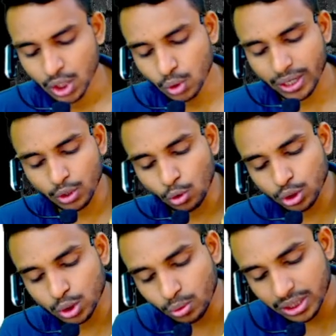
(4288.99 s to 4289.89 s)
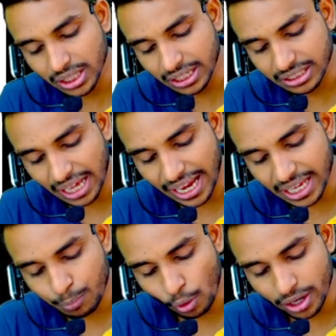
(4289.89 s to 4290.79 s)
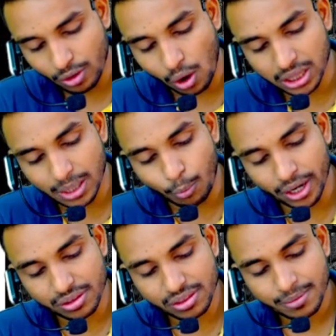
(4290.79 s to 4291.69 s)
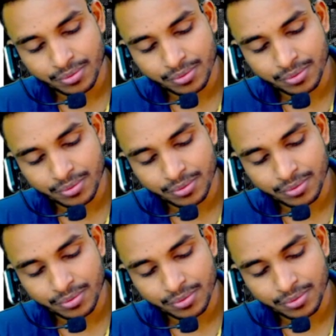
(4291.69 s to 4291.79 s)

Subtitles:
You can go through the entire point, all the points.